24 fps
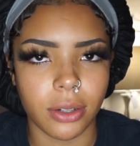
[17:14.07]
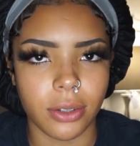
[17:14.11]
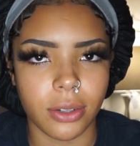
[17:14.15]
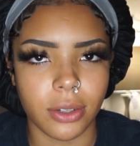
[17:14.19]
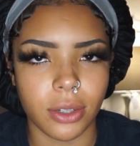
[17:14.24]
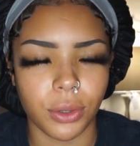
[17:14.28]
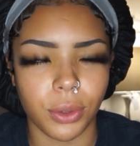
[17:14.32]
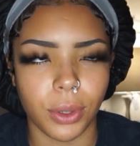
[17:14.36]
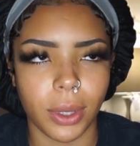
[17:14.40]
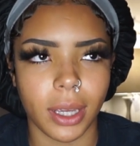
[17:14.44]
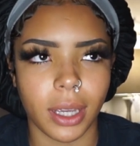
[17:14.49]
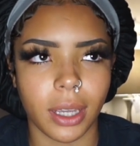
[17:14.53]

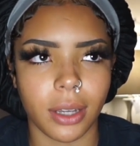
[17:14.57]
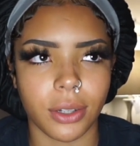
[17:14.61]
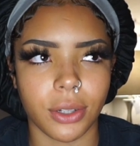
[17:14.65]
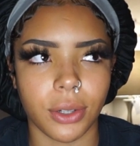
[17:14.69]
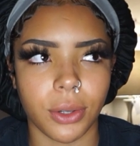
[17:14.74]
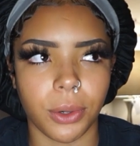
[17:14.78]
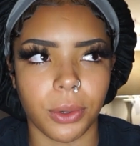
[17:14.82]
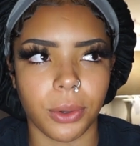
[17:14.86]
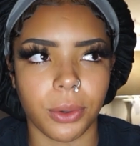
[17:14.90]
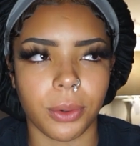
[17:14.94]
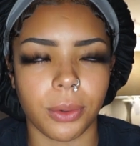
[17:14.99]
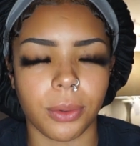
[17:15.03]
So, like in
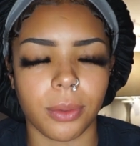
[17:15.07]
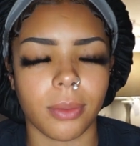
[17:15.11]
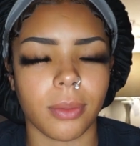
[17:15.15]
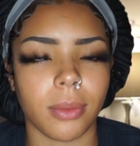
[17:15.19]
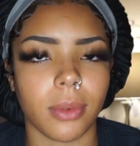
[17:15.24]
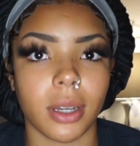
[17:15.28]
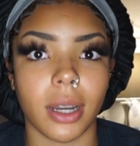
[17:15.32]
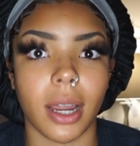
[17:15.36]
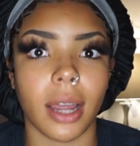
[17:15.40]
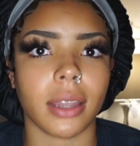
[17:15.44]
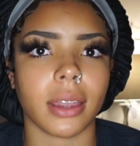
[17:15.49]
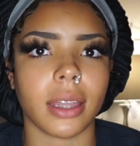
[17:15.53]
total,
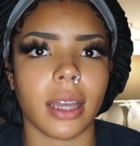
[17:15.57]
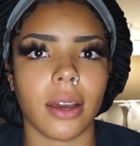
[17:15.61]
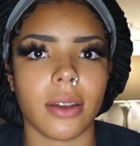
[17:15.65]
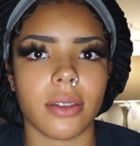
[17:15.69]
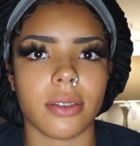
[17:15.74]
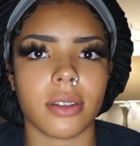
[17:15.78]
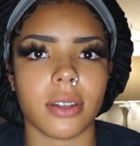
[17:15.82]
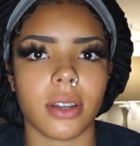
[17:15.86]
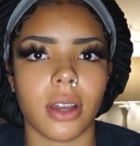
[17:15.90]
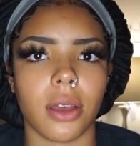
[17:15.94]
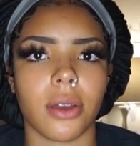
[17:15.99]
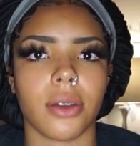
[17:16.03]

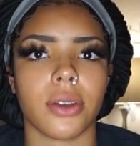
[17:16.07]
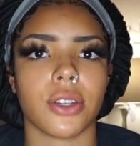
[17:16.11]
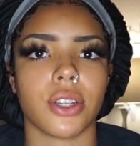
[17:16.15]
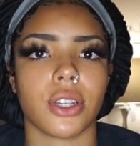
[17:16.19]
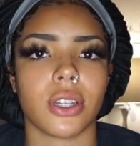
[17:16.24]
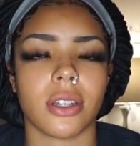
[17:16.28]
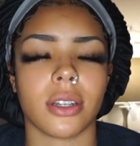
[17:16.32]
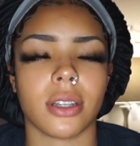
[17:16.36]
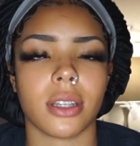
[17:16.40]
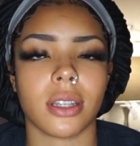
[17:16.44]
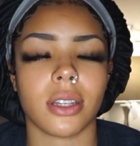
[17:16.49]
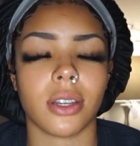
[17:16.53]
$9,000
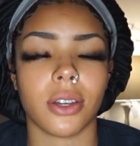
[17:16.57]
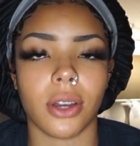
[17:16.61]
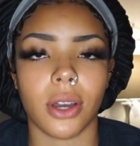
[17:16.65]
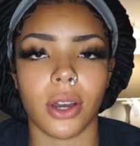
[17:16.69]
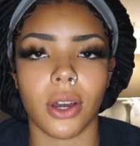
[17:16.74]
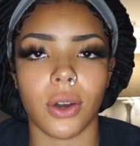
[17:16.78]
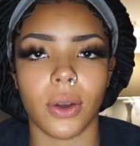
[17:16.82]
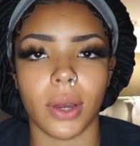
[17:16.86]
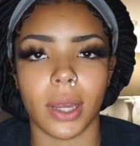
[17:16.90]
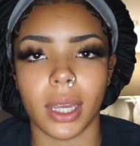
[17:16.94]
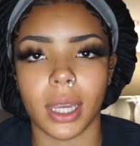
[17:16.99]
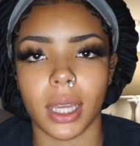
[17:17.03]
just to
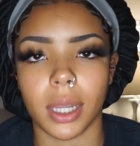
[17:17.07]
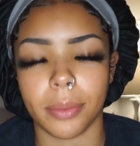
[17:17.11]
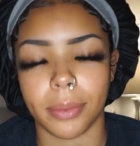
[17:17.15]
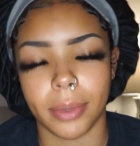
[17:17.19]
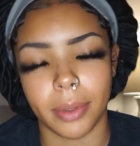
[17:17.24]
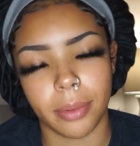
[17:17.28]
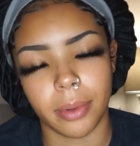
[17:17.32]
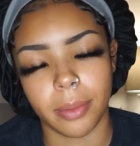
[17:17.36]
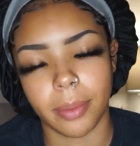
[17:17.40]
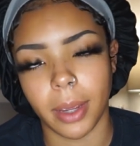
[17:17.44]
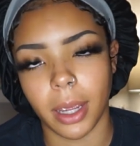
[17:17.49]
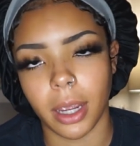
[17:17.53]
go and be
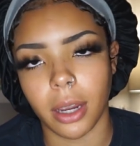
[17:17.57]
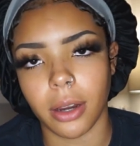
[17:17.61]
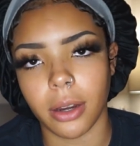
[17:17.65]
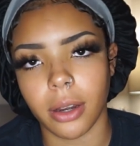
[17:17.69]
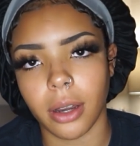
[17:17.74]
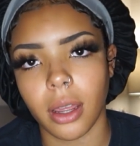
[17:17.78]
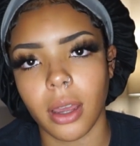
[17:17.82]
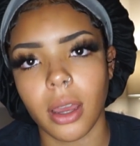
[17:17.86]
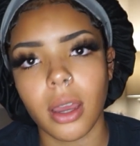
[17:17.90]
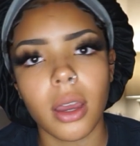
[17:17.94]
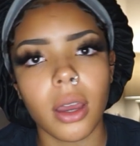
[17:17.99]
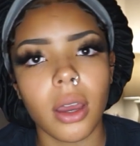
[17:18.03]
prepared
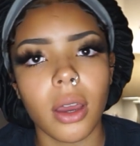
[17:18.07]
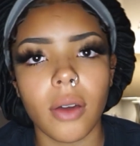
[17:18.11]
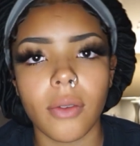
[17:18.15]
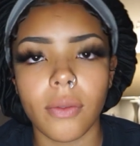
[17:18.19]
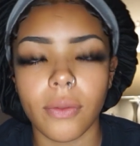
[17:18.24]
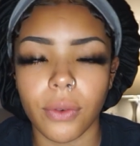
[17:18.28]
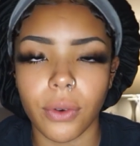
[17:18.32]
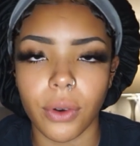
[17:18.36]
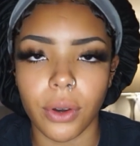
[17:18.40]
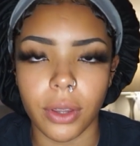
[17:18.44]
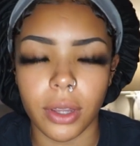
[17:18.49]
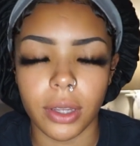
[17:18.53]

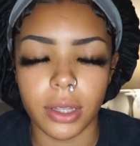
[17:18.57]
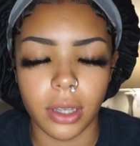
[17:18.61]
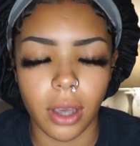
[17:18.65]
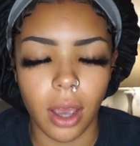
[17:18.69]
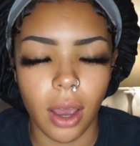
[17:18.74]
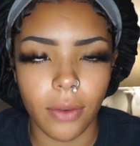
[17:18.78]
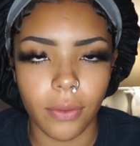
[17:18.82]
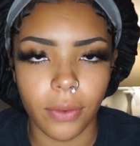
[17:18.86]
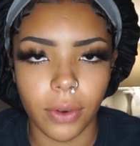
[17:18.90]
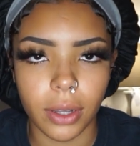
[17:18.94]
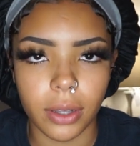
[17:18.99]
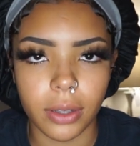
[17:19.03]
for this
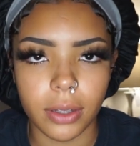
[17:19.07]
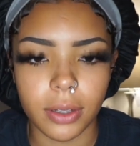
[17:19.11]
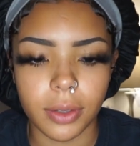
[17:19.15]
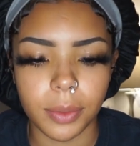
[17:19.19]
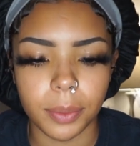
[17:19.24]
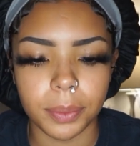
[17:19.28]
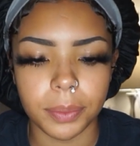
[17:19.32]
conference.